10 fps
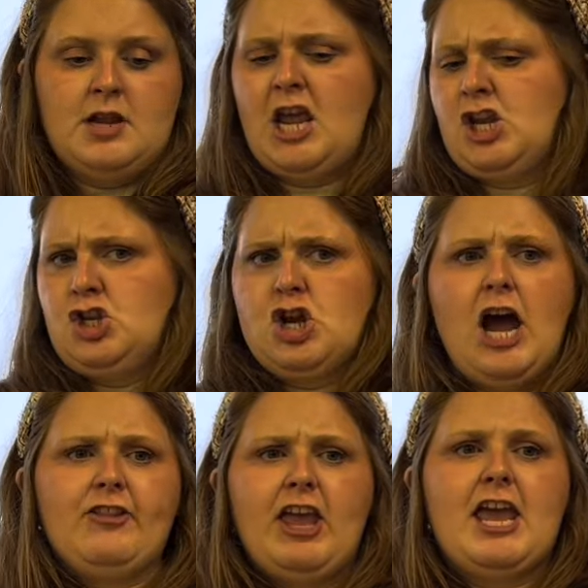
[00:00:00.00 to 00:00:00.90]
And not
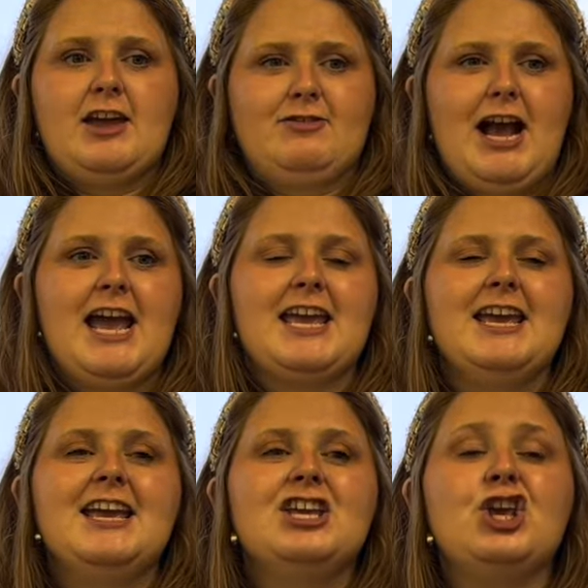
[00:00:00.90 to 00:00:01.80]
at the end, right?
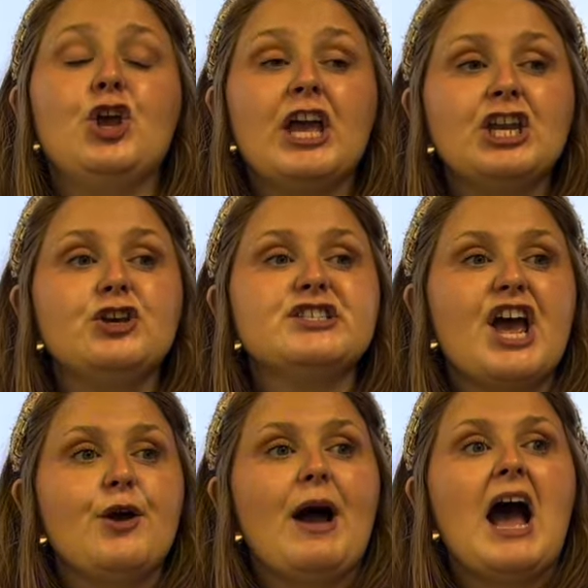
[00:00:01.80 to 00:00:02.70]
You can use
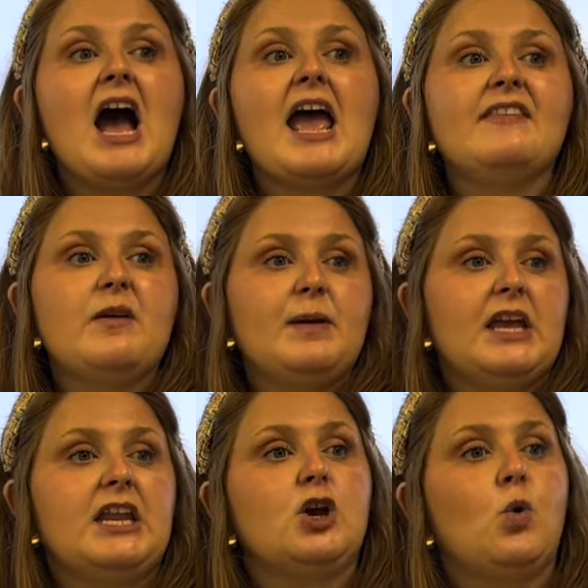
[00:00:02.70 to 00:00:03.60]
O-I in the
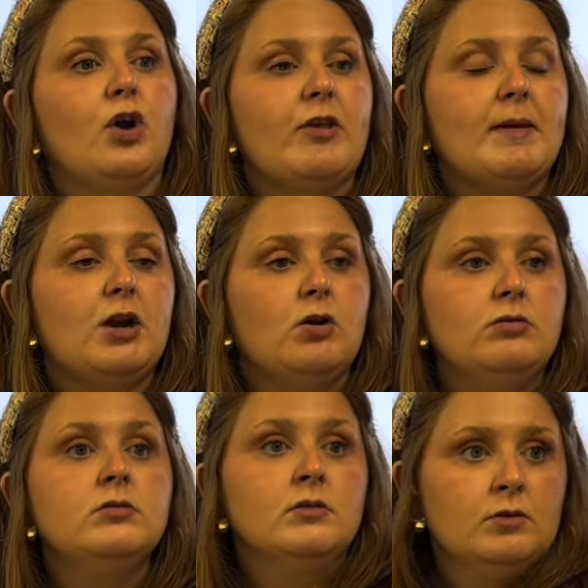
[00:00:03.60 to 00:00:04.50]
beginning or the middle,
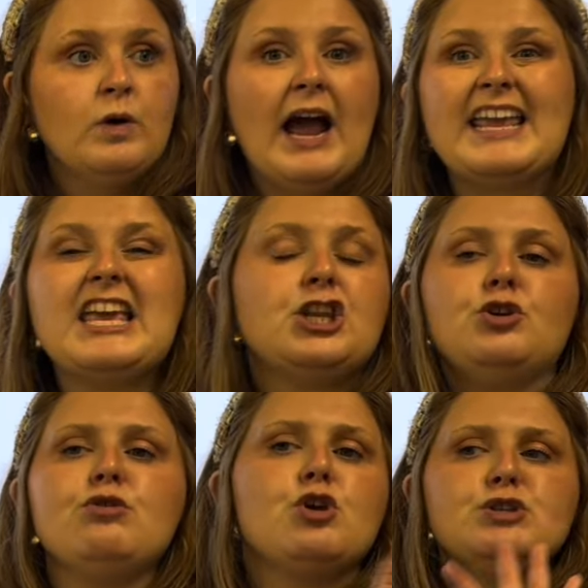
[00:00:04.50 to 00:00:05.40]
right? Can
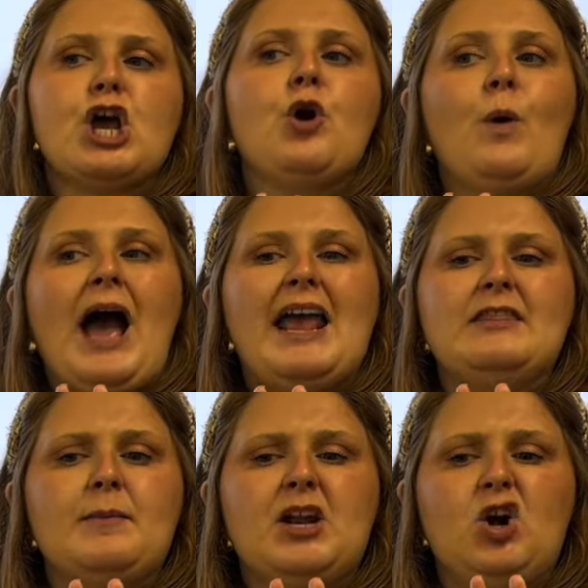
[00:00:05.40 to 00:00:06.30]
you use O-Y in
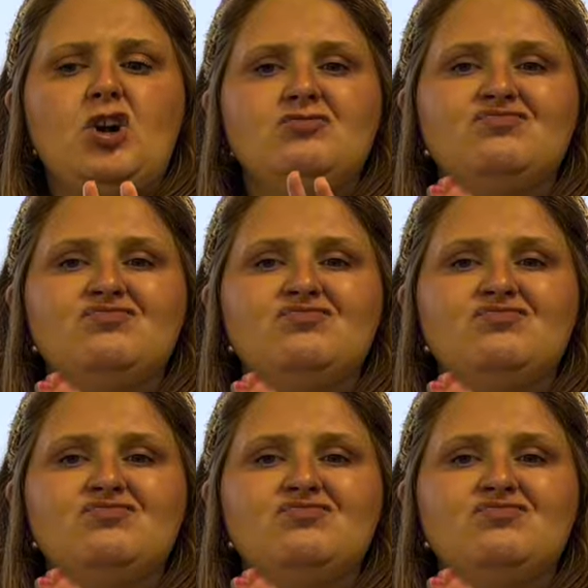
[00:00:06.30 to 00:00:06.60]
the middle?